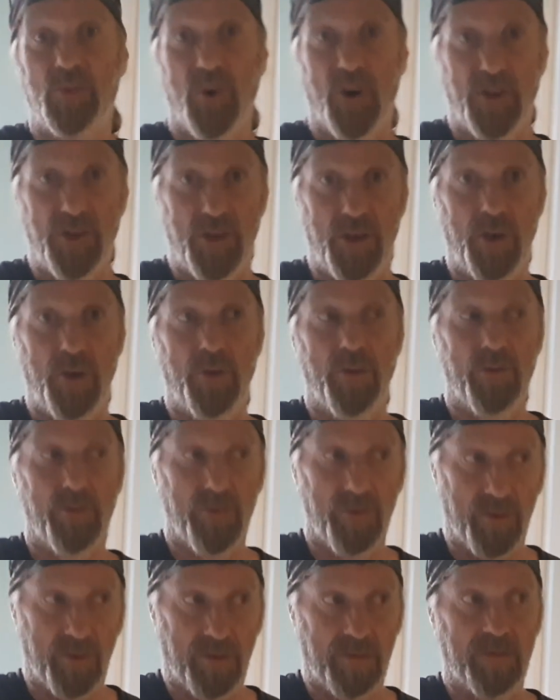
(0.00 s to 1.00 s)
one, you
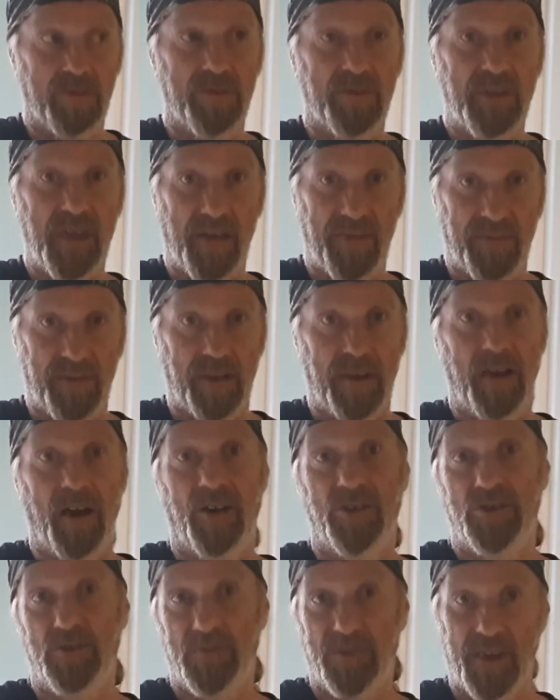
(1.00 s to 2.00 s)
definitely
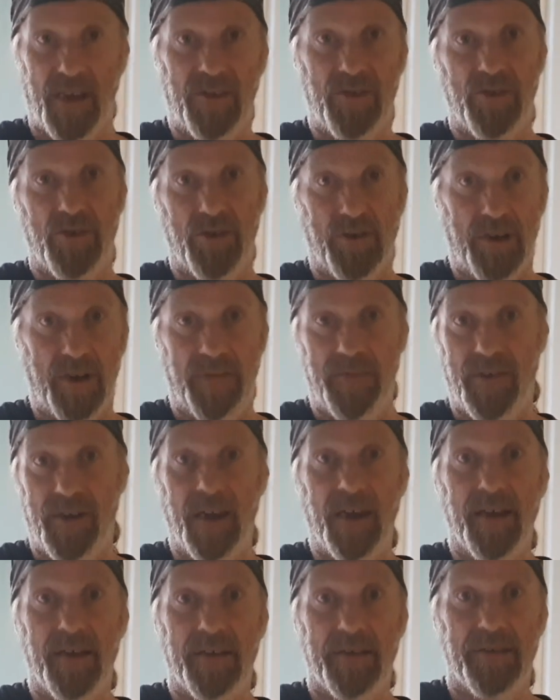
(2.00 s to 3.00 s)
100% could live in
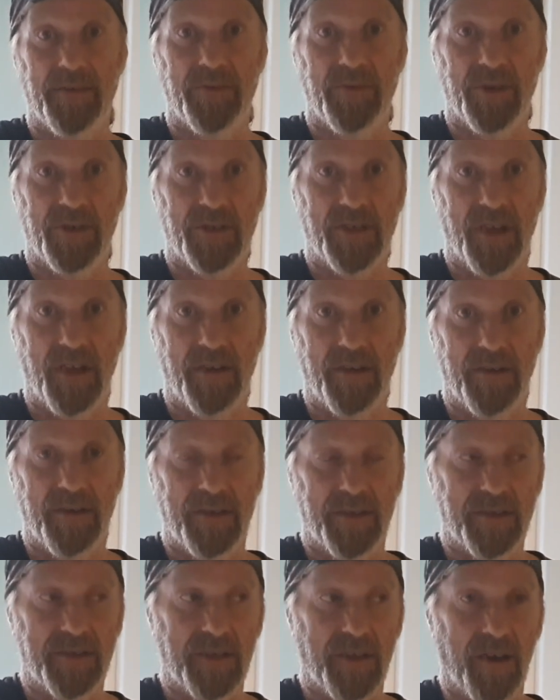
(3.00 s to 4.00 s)
it. Yeah.
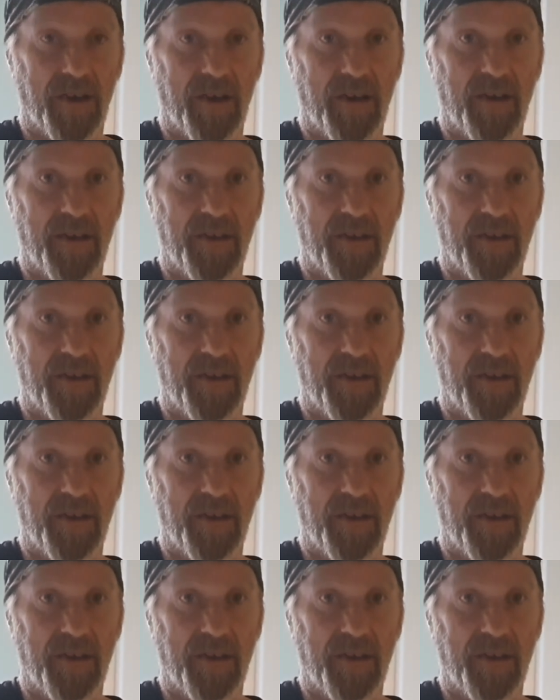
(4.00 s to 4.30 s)
uh, it's